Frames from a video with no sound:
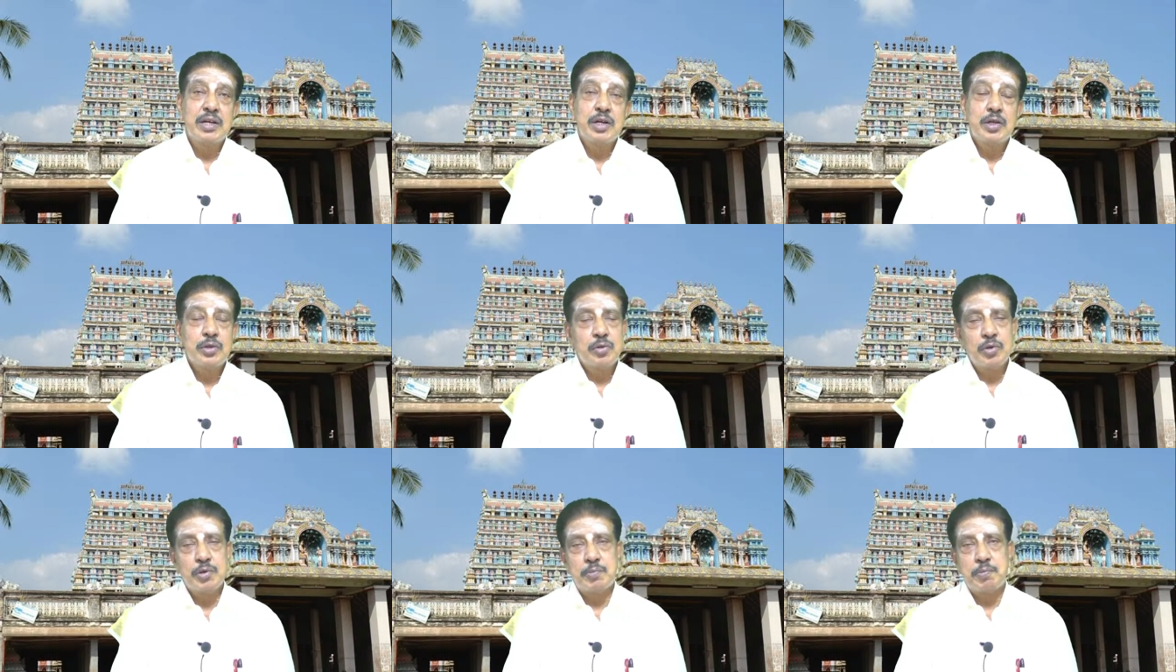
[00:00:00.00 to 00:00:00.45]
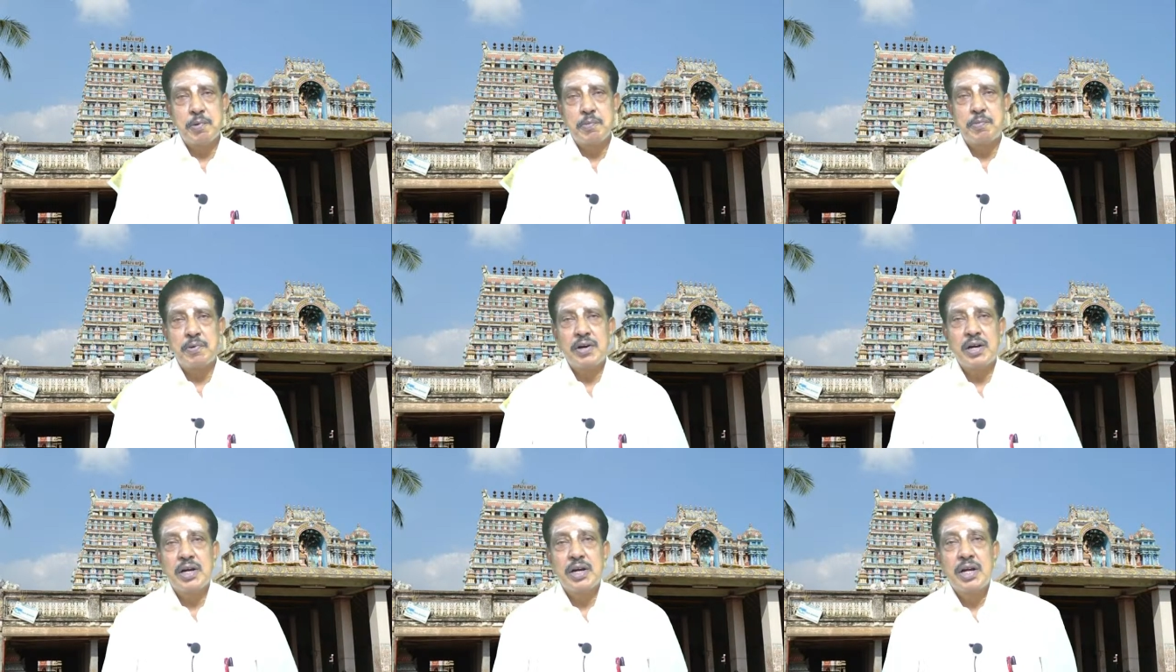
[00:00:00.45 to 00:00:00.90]
Those
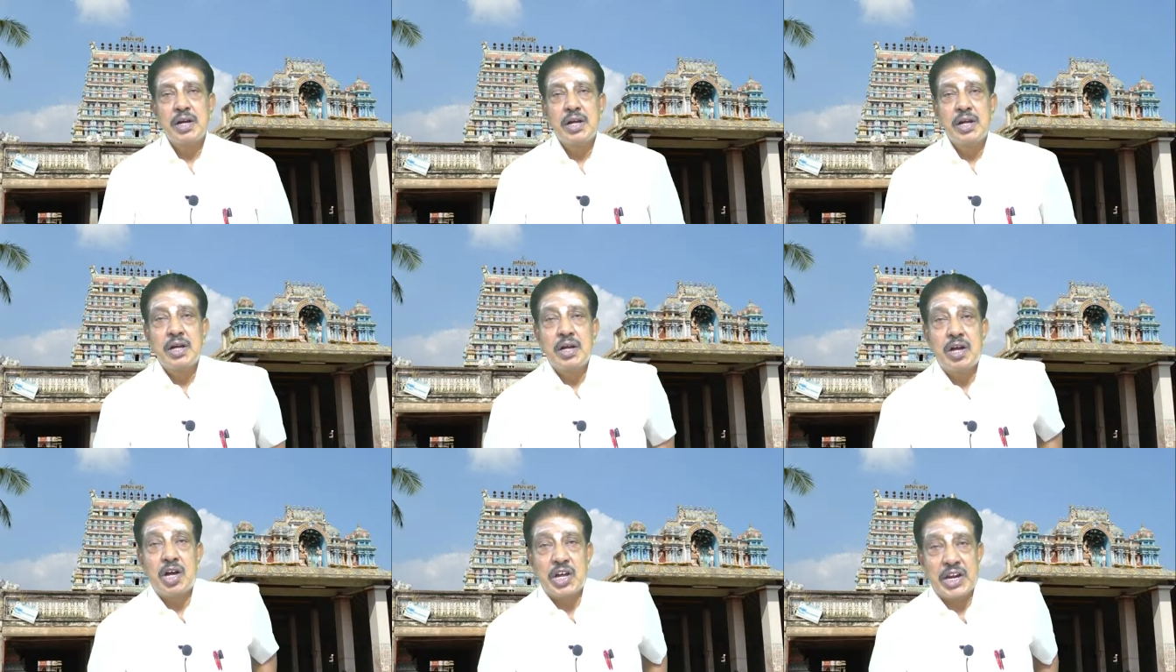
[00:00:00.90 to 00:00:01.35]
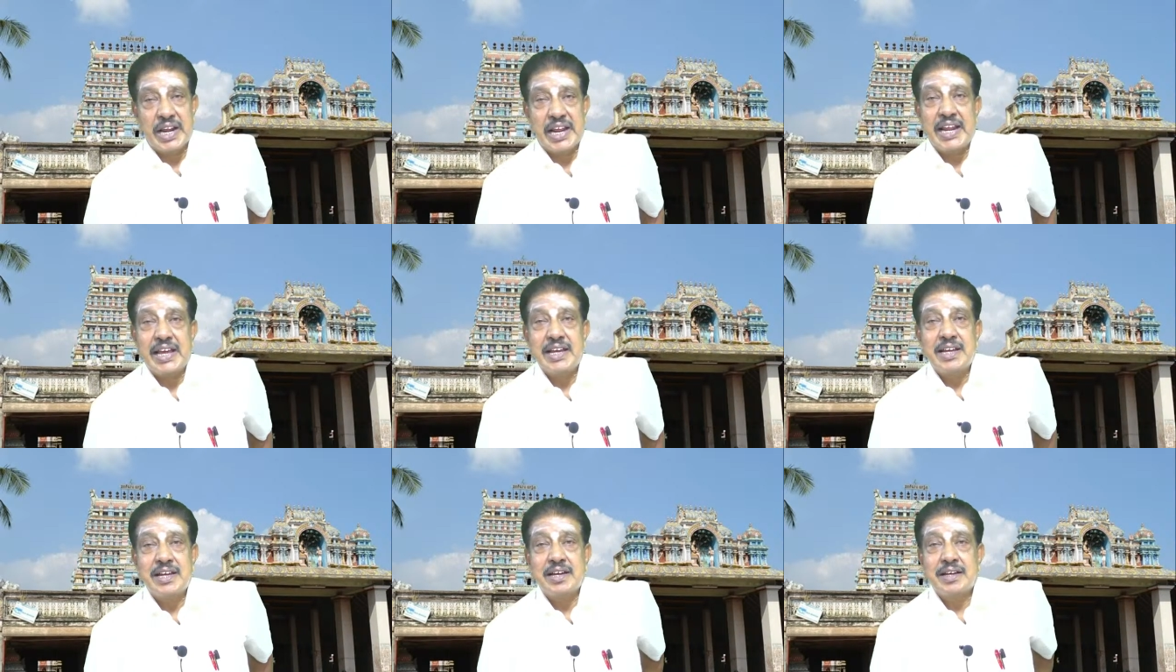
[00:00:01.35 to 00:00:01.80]
people are
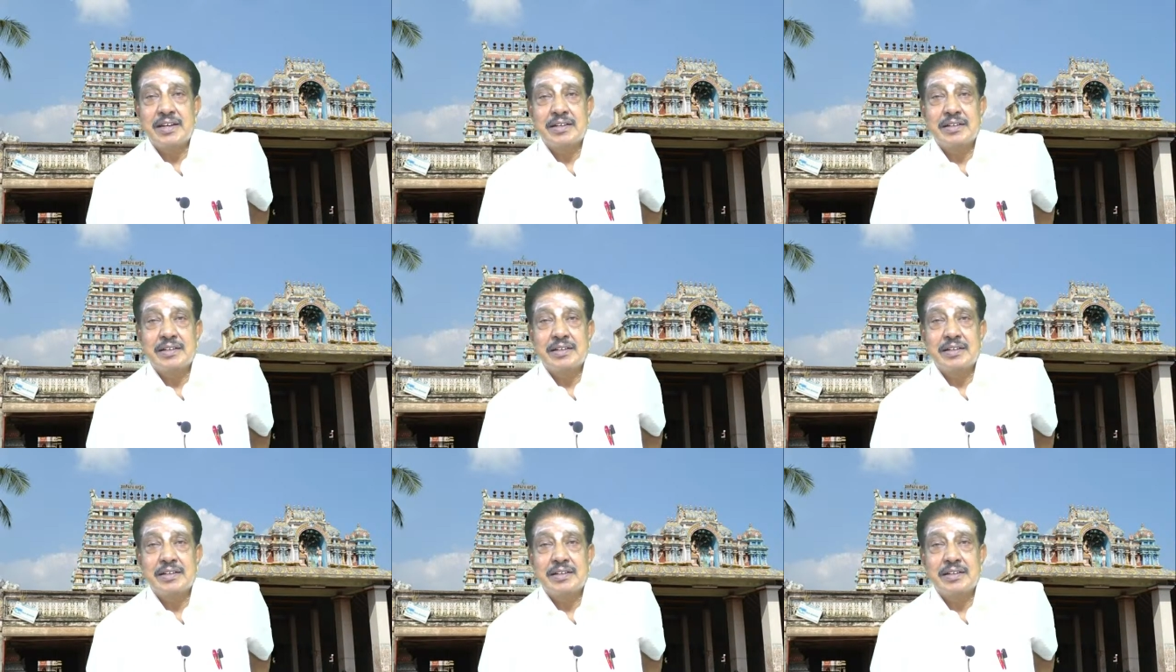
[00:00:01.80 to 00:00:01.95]
alike.